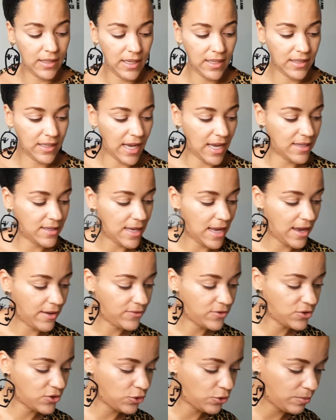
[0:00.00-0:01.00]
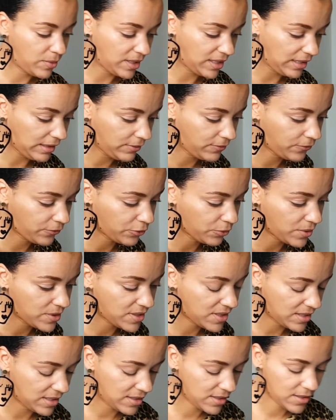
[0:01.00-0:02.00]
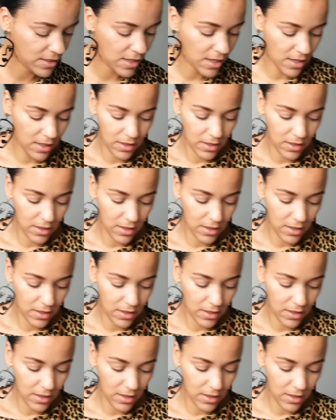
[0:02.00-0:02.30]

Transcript: It can have so many influences.